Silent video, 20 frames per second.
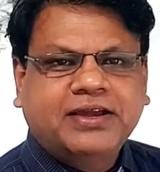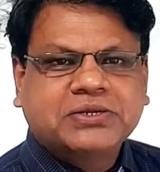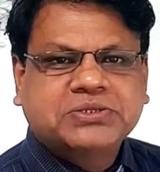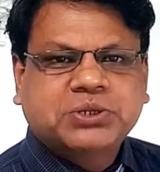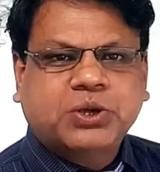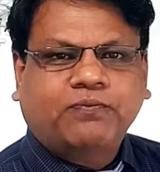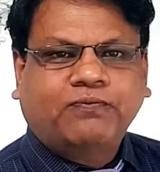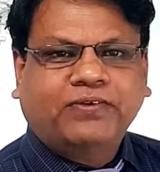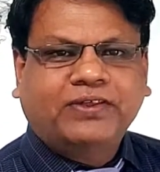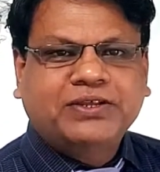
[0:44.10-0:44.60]

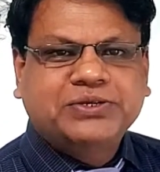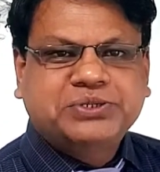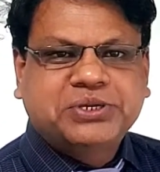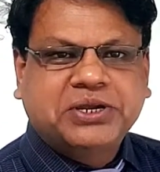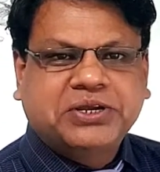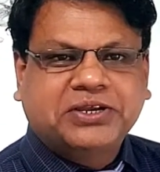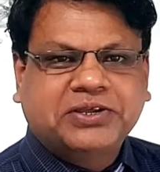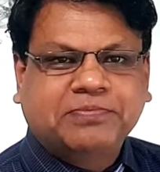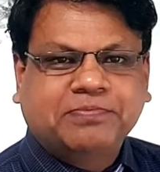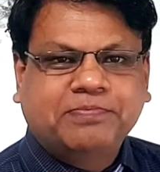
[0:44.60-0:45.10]
of
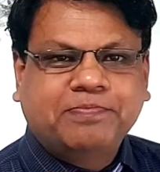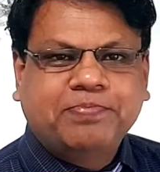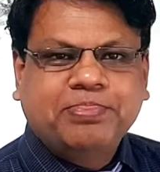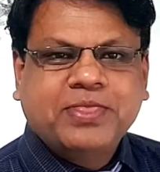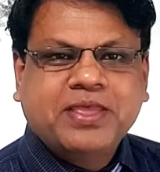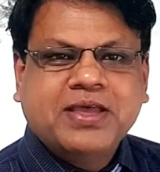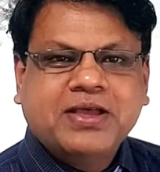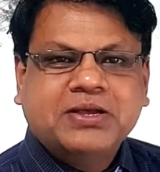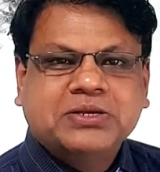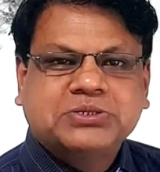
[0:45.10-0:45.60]

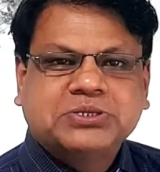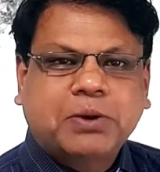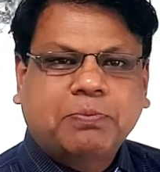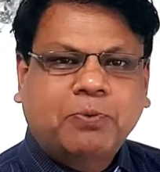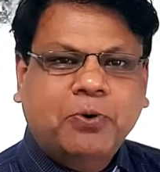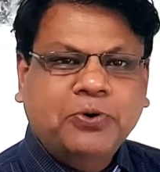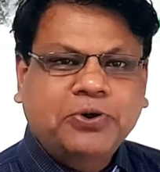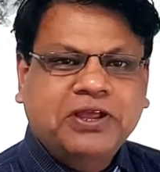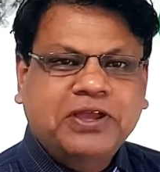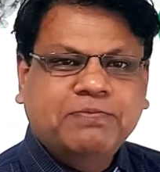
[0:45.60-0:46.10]
initiative
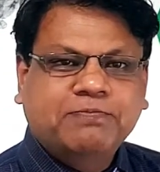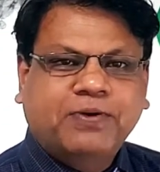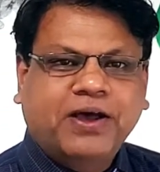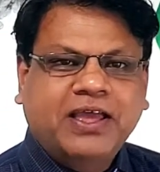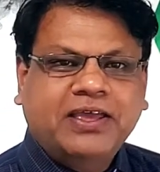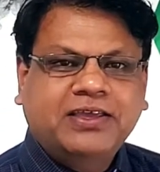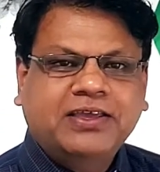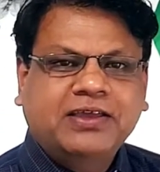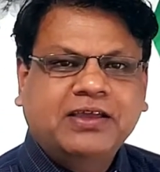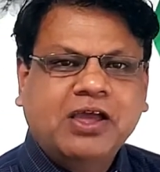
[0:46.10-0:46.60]
supporting by
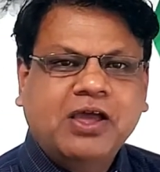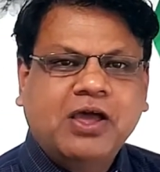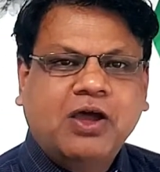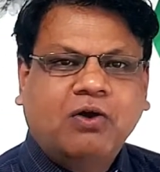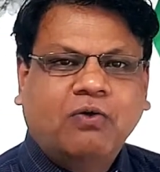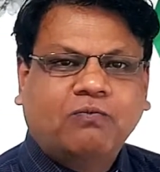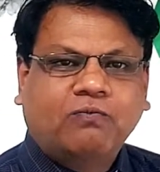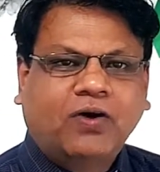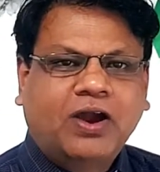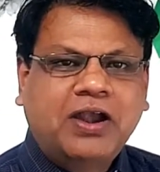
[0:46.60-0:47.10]

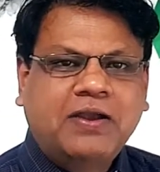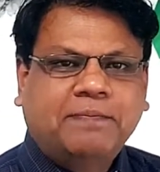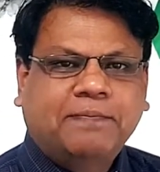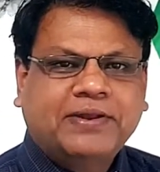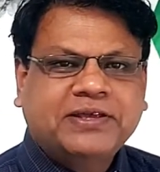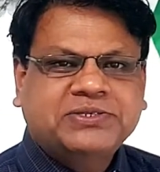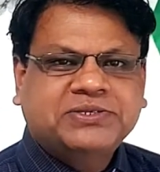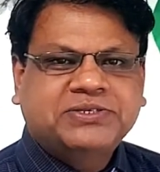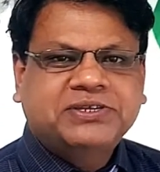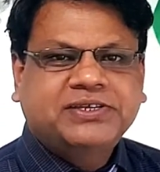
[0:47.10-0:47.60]
world
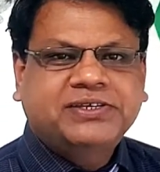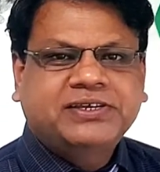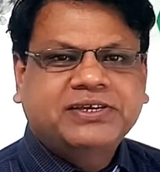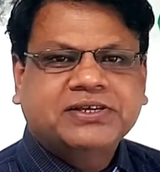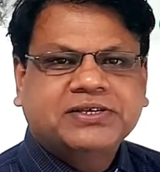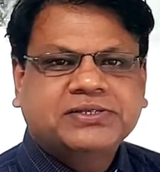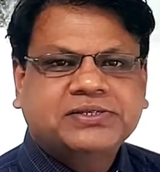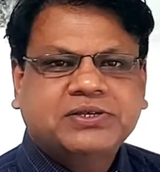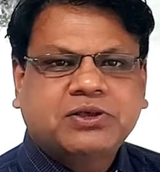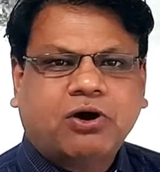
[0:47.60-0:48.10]

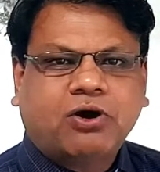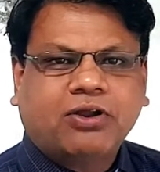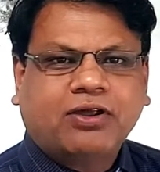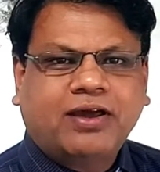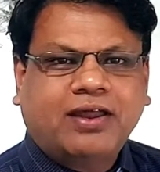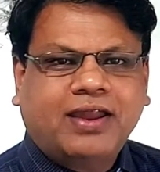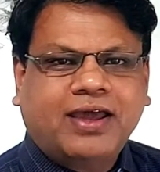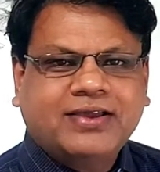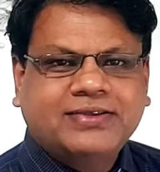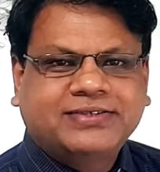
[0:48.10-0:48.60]
prestigious
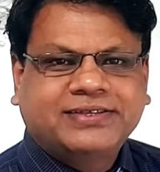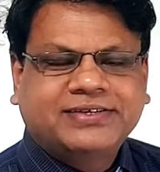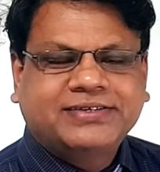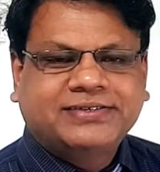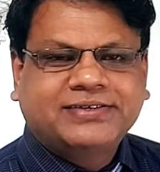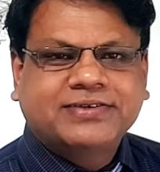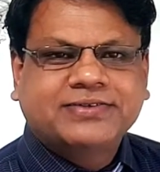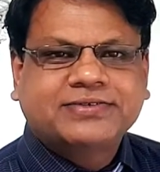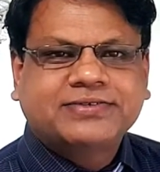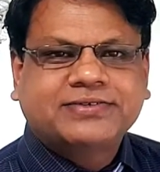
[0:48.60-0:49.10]

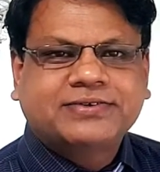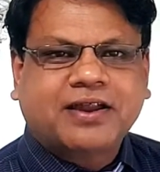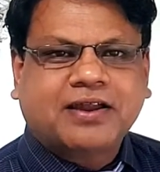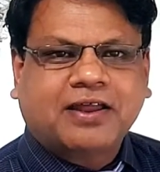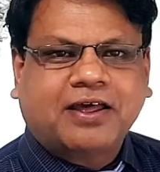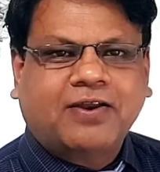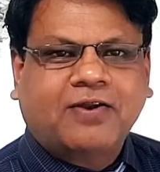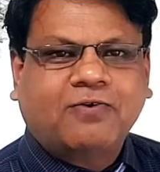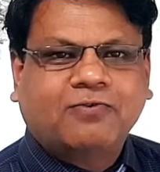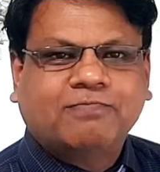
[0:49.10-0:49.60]
organizations,
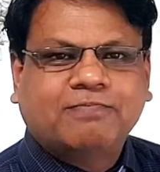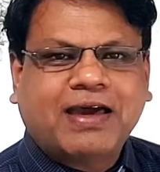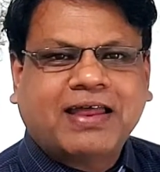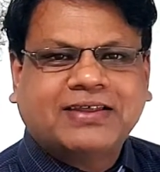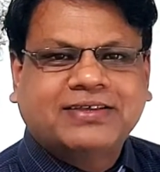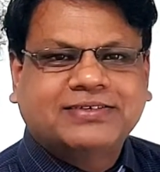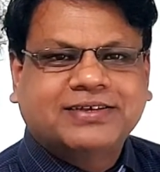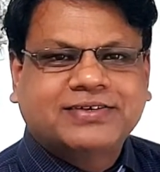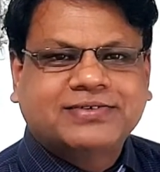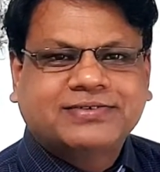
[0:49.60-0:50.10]
turnaround
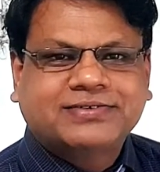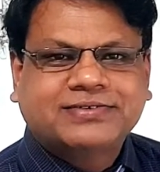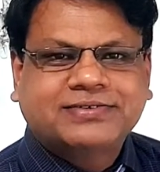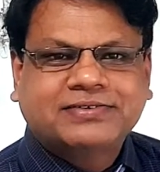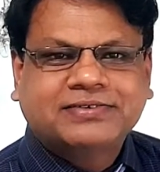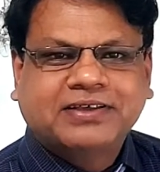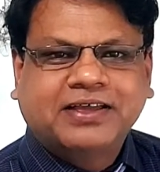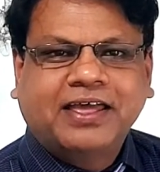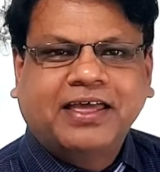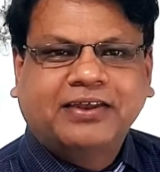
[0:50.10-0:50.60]
managers,
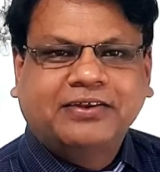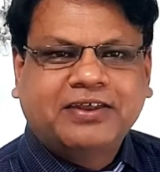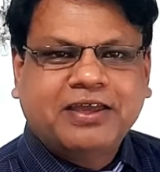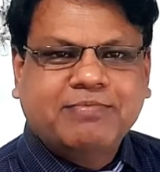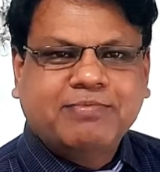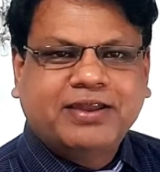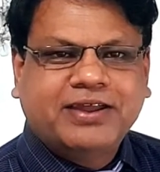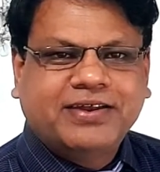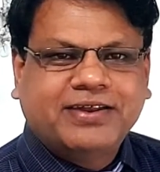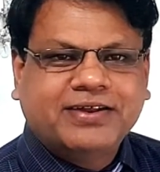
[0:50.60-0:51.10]
team
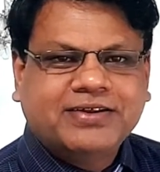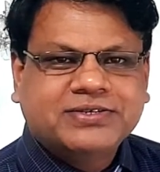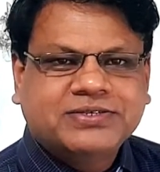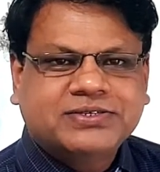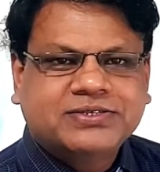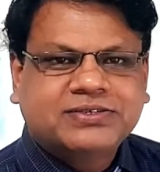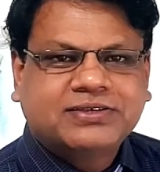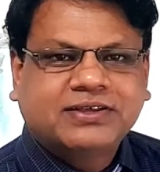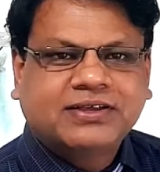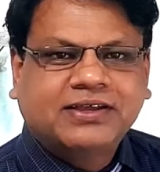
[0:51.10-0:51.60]
leaders,
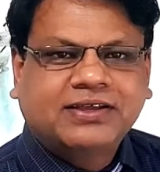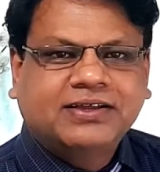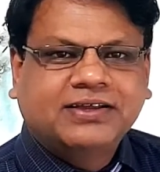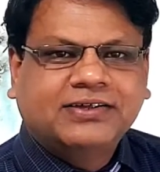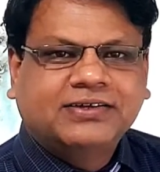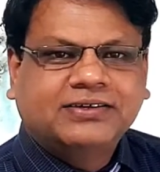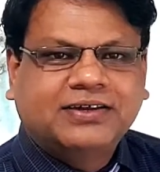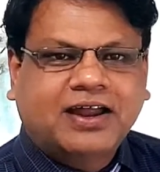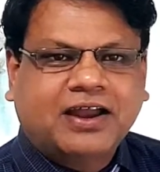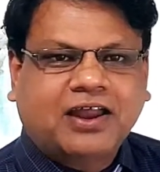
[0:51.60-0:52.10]

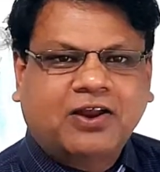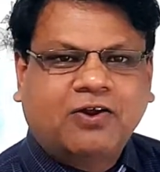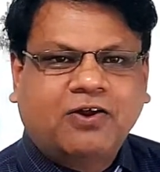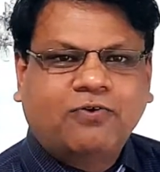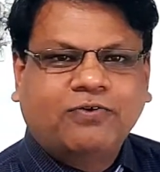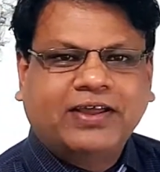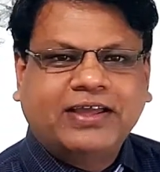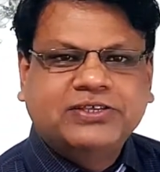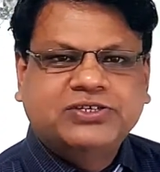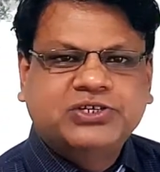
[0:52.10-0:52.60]
turnaround
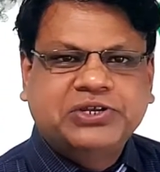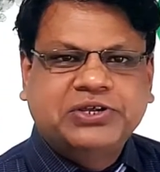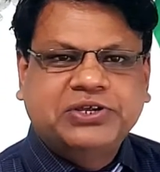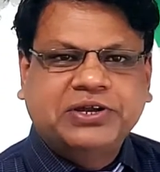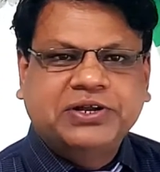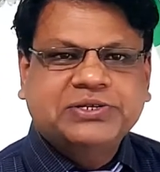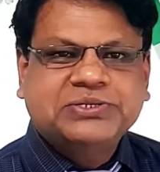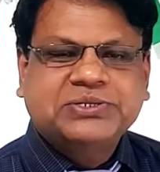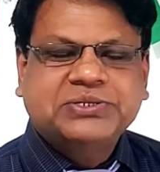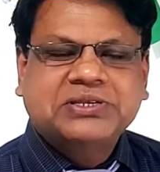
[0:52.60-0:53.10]

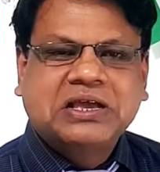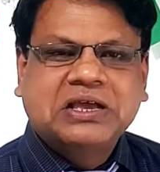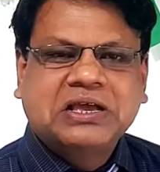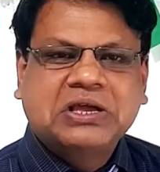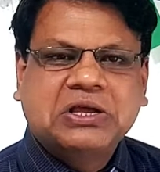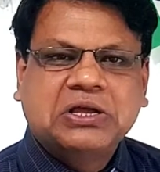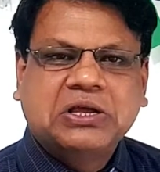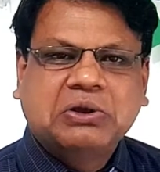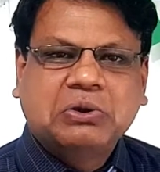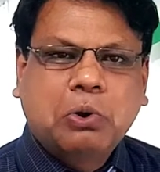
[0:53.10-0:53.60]
engineers,
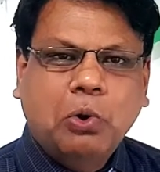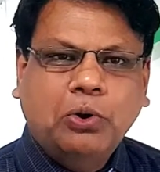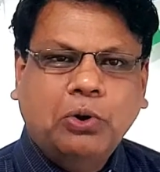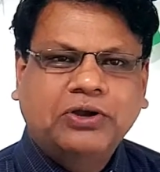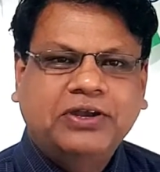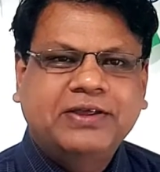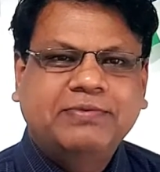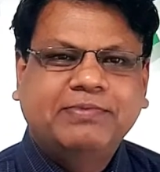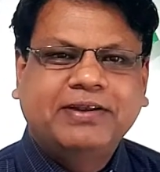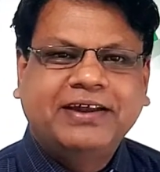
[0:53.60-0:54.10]
core
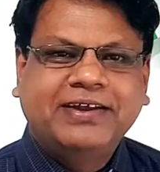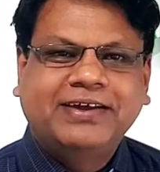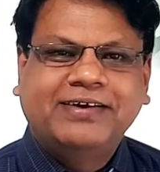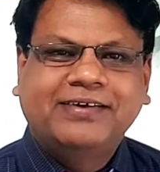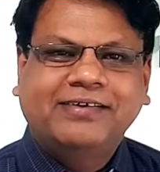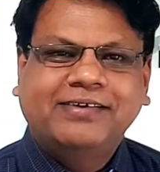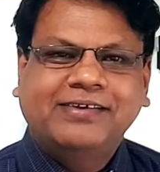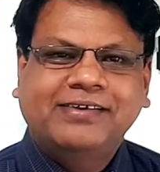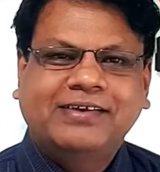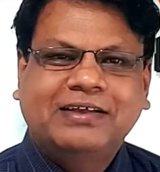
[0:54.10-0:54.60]
team leader,
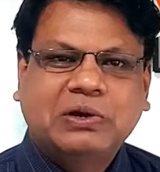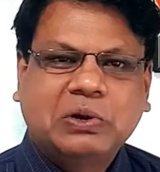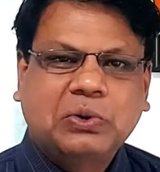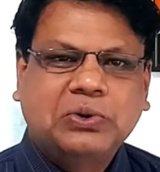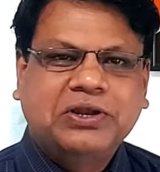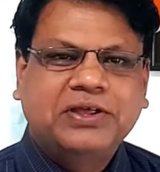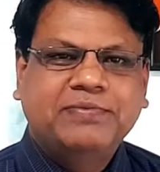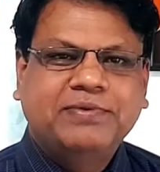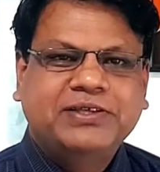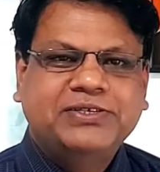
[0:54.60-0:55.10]
core
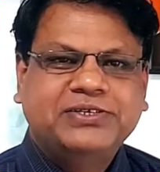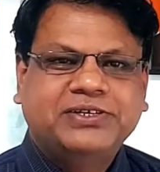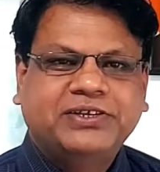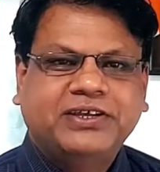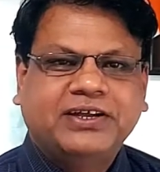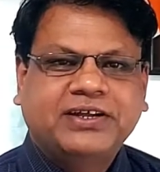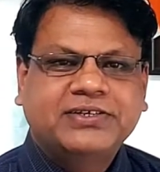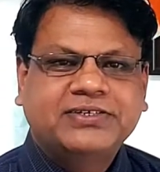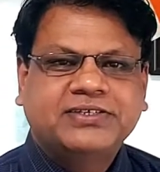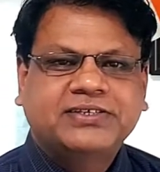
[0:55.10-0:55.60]
team
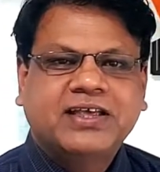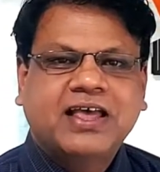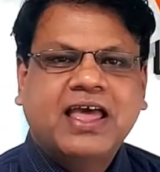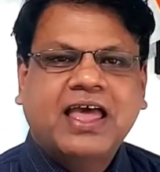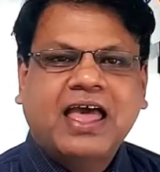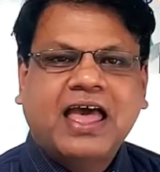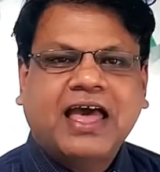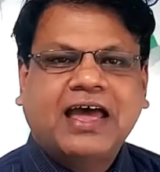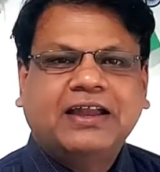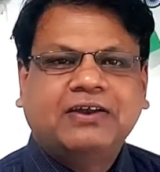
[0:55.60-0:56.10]
engineers,
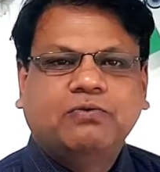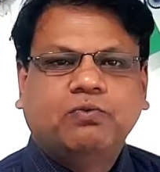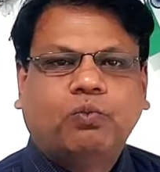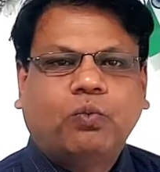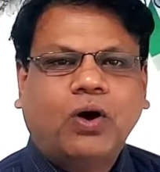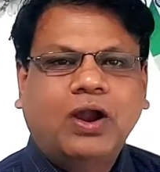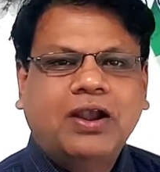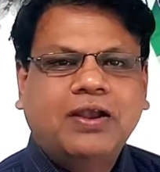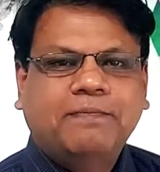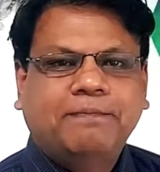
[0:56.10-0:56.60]
and
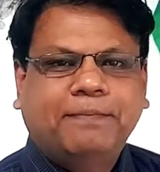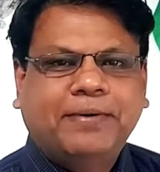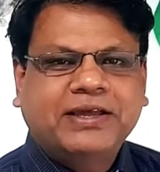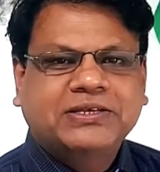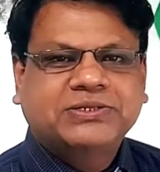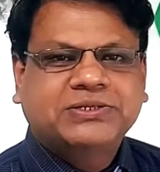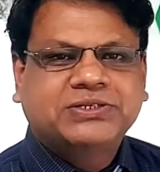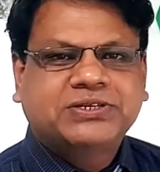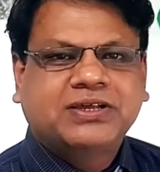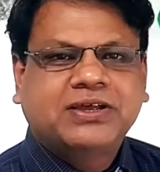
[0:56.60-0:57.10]
world best
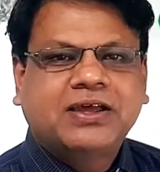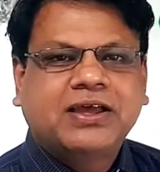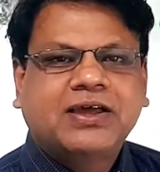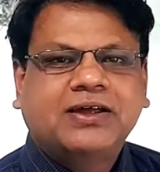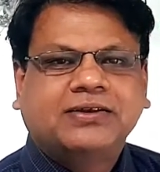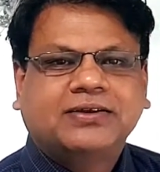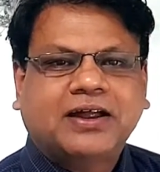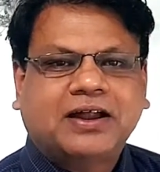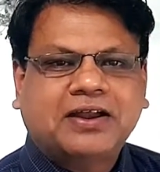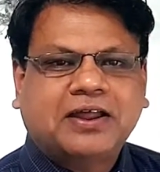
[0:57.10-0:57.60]

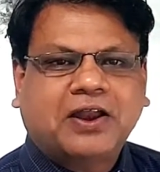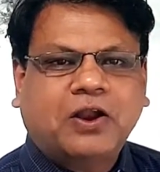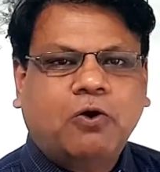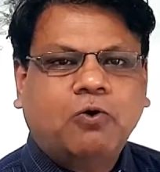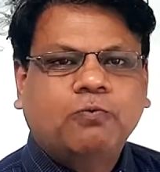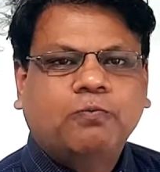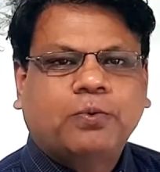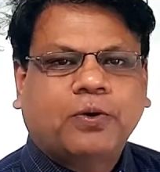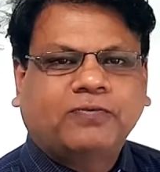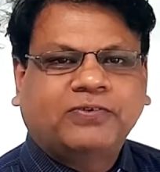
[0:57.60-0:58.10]
turnaround
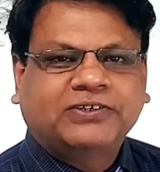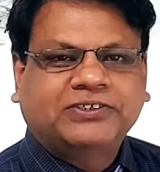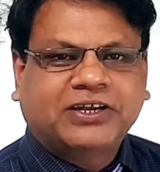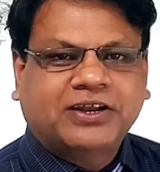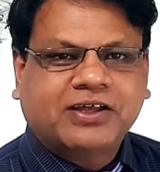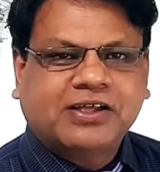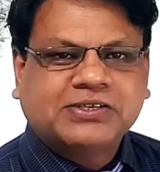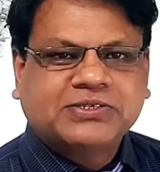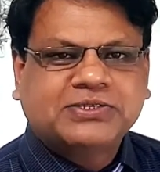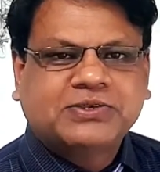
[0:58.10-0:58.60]

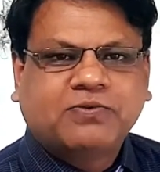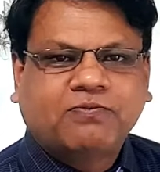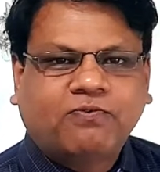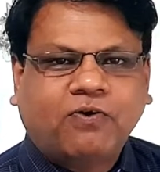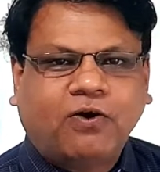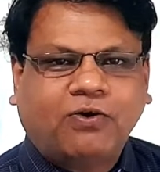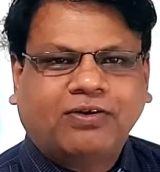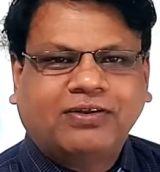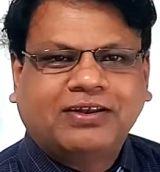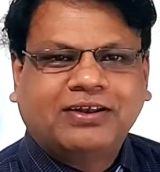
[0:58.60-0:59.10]
professionals
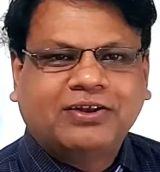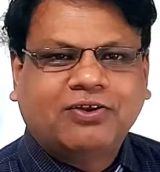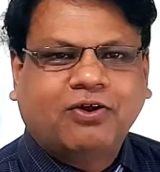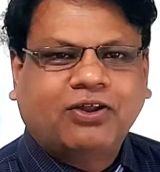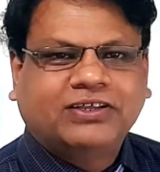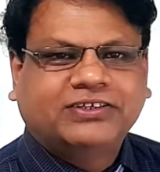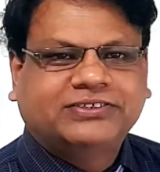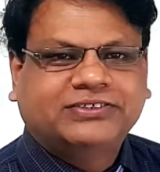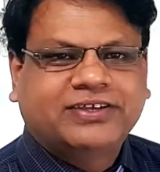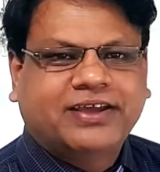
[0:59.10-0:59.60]
for
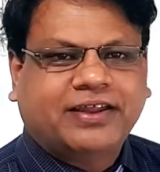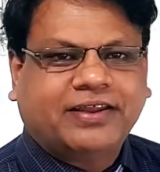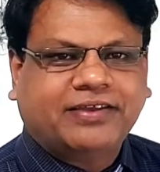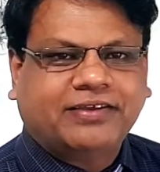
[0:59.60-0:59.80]
knowledge sharing.